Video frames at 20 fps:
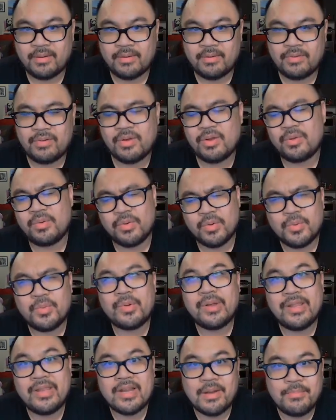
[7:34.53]
You're
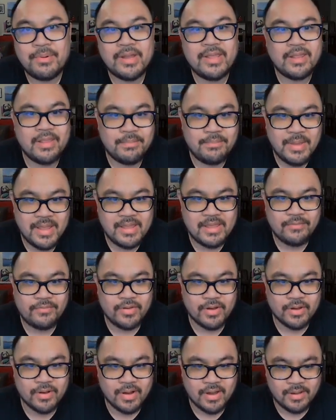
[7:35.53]
really not breaking the bank if
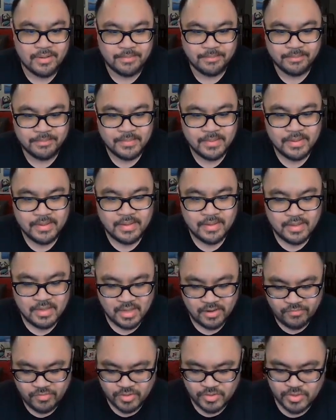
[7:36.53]

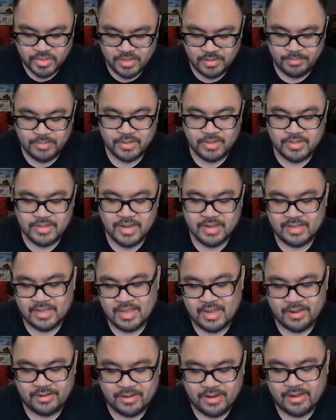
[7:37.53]
you're trying to build a deck
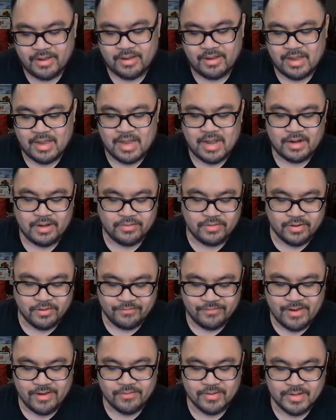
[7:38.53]
out of your
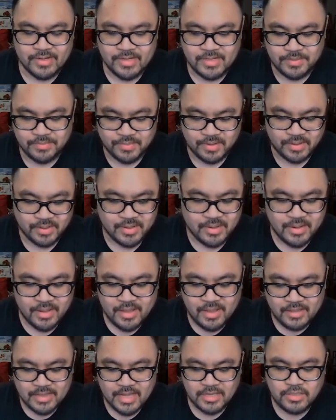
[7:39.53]
favorite Digimon.
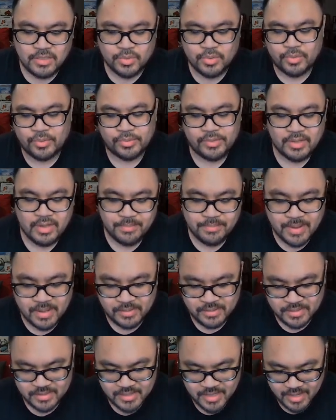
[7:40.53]
That's the cool thing
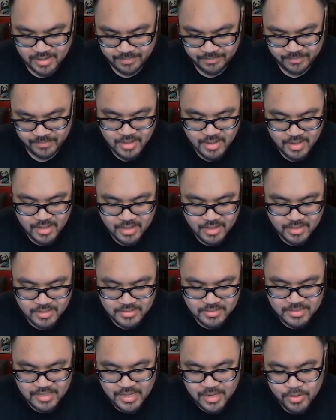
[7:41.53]
about this game.
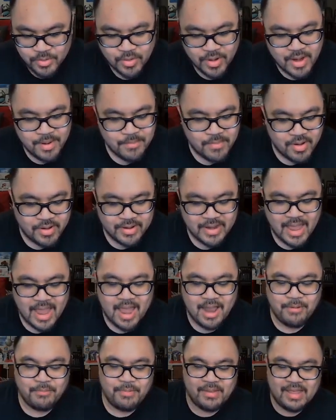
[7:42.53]
Z Greymon,
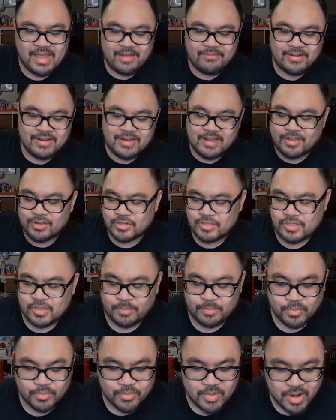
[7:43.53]
and we have another
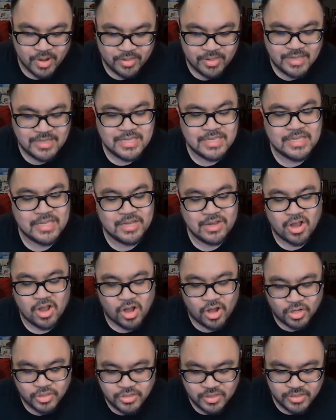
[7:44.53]
super rare. This is an
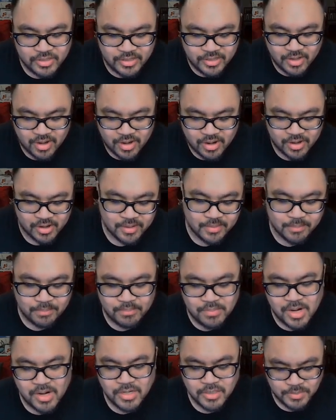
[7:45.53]
alternate art
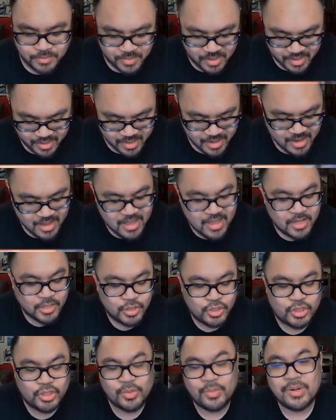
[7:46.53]
Marsmon.
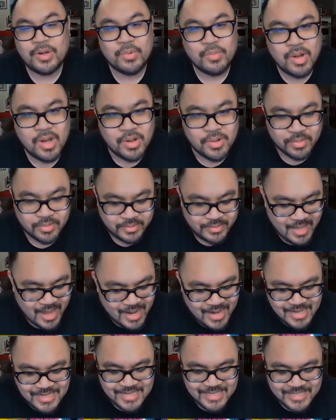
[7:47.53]
2 in a row.
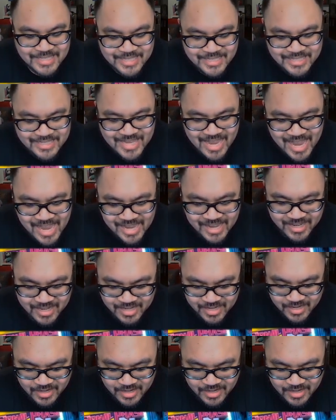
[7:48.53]
That is insane.